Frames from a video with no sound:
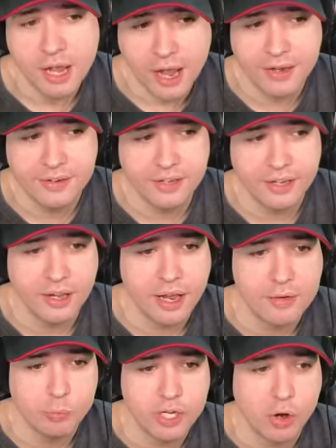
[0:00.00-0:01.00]
and uh,
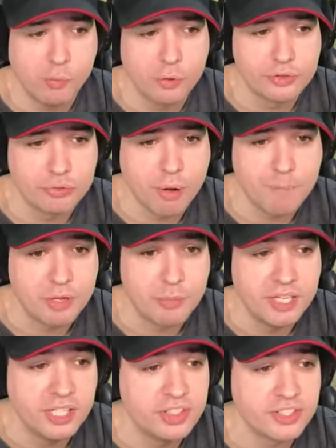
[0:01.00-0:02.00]
and we almost dropped
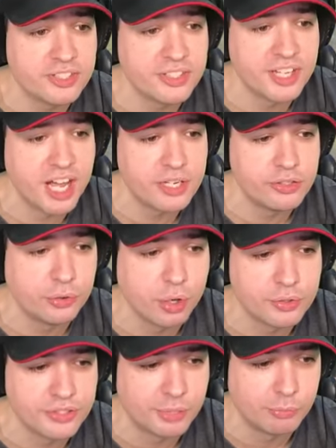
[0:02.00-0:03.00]
him, and he just decided to
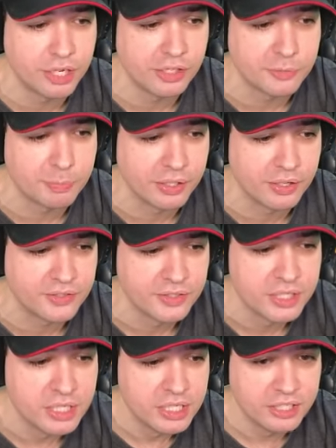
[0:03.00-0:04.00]
go somewhere else because
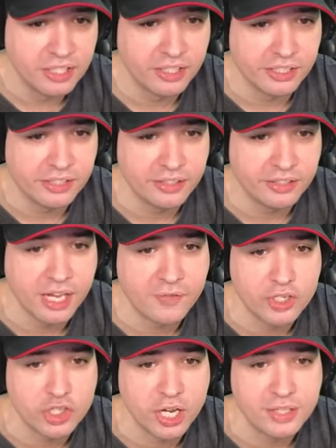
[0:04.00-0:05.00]
clearly he didn't
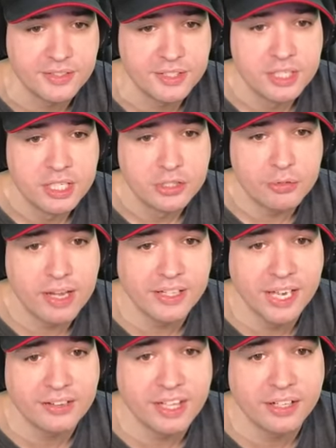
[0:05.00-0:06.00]
have a chance. Trying
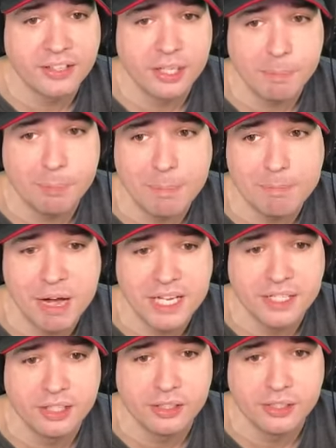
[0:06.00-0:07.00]
to get that kill, pop,
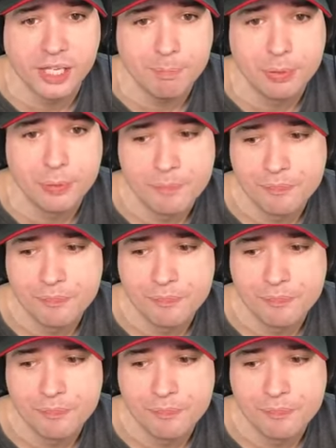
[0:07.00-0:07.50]
my kill, yep,